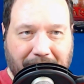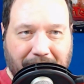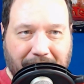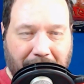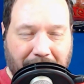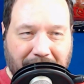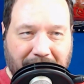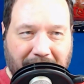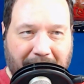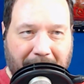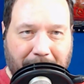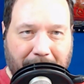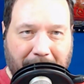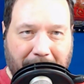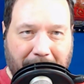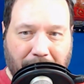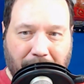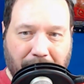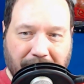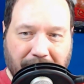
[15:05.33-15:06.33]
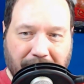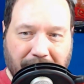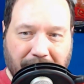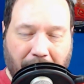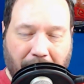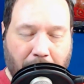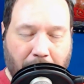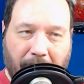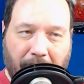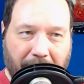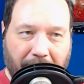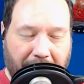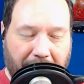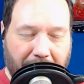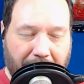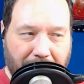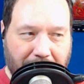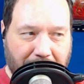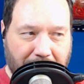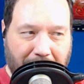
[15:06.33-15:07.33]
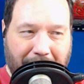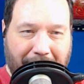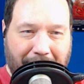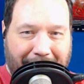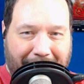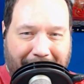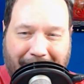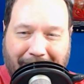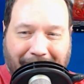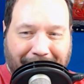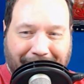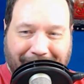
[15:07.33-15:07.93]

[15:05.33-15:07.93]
don't understand people who just hope all that goes okay.